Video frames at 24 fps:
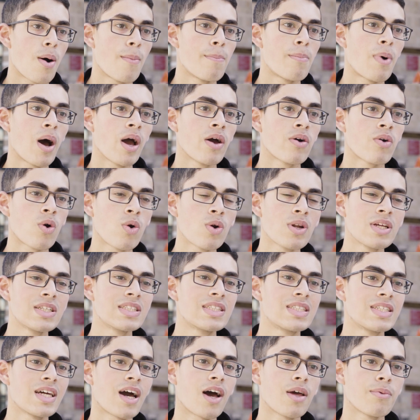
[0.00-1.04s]
My role in
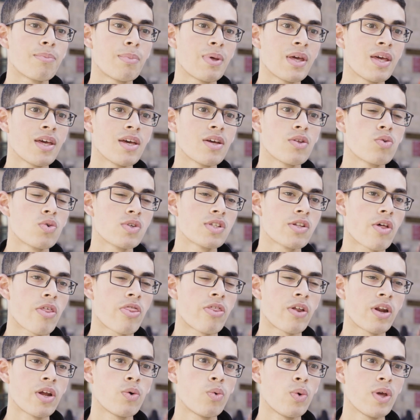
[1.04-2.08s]
CIB, it was a
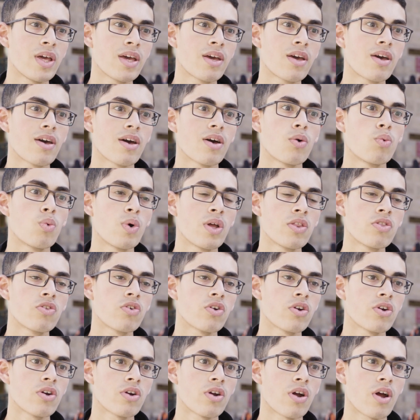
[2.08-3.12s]
three-week
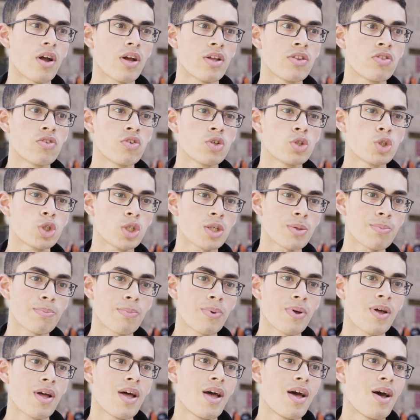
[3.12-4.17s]
winter internship,
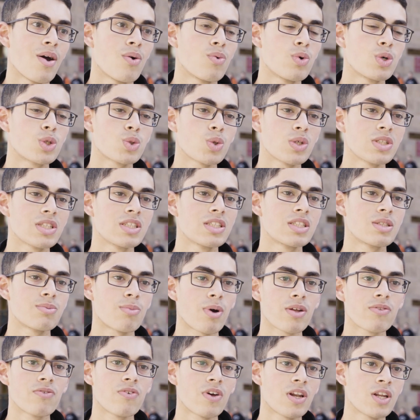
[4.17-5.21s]
which was in
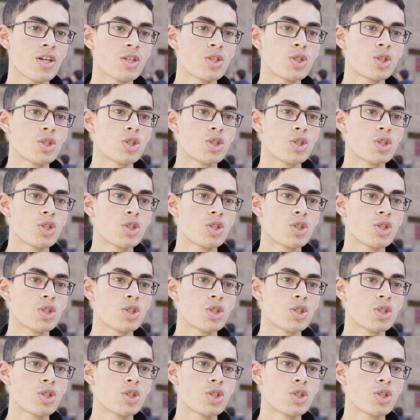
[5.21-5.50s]
Smart Village.